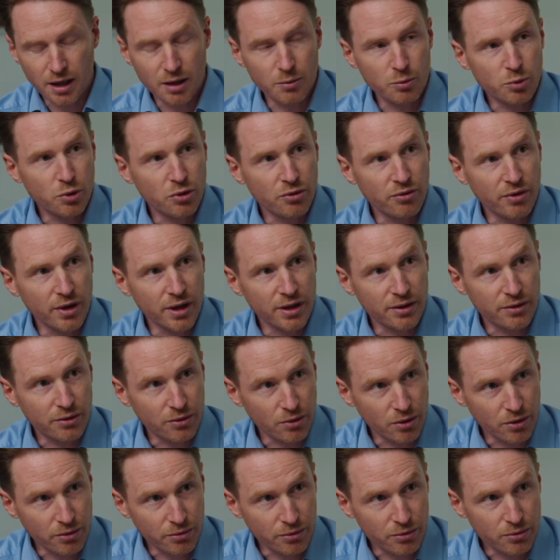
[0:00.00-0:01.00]
and provide
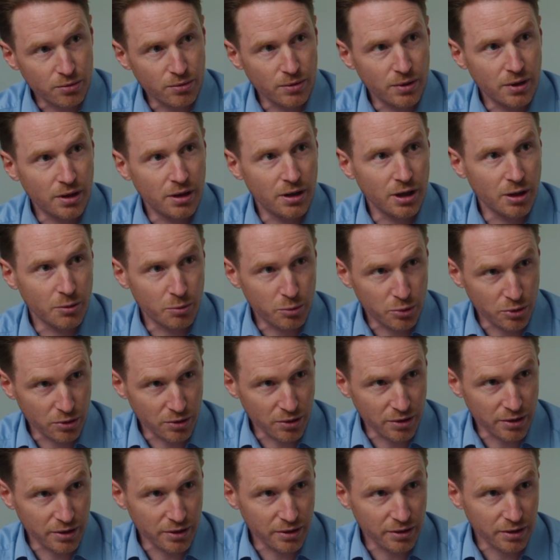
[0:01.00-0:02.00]
software and
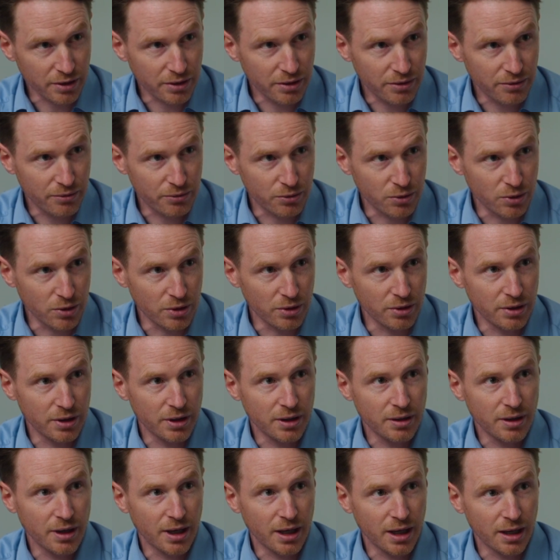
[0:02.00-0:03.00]
products for
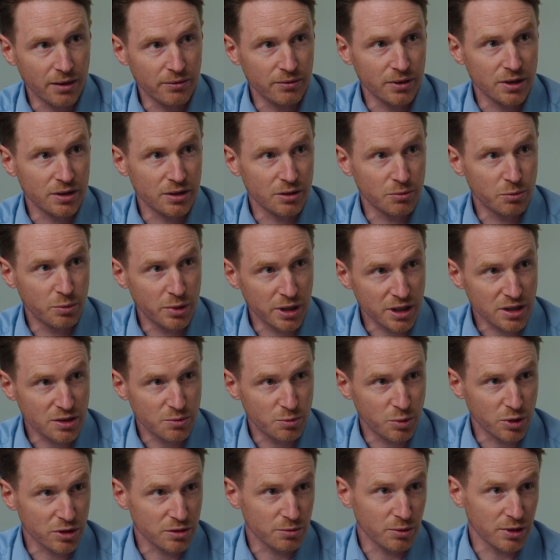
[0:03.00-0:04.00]
having the
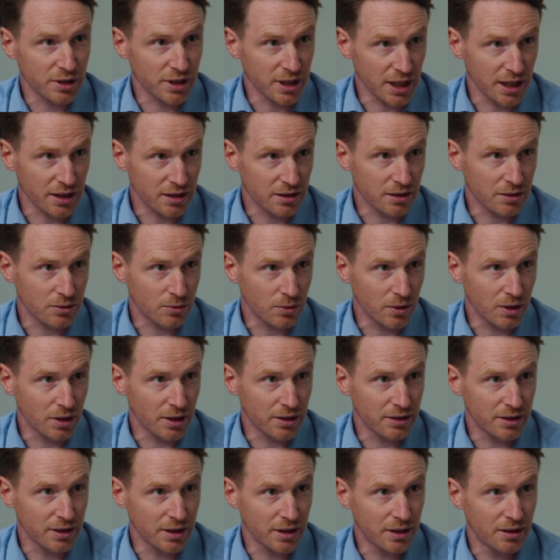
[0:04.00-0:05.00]
best possible data
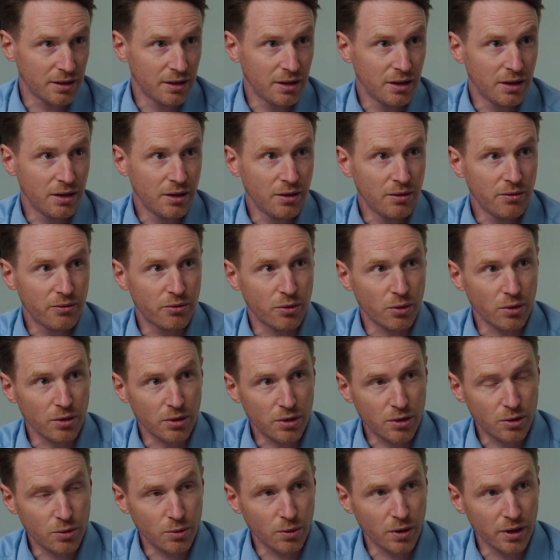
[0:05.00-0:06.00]
quality
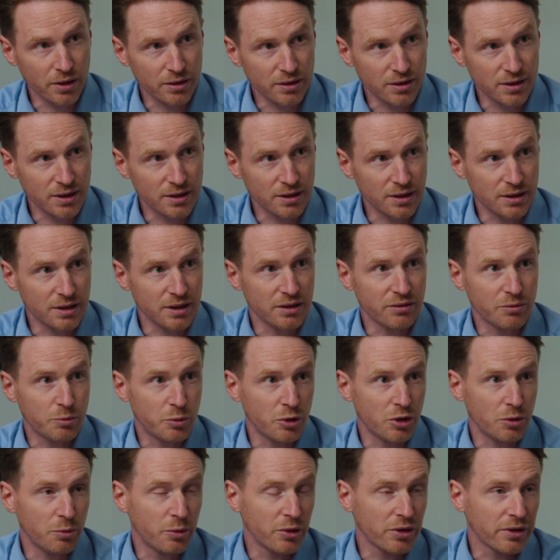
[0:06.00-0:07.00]
for quantitative
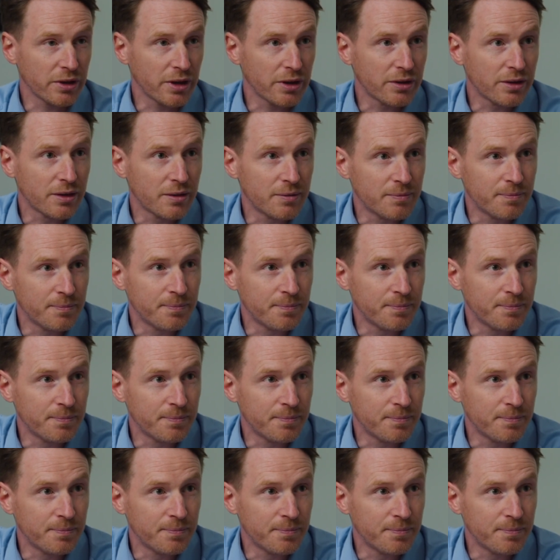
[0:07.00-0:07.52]
purposes.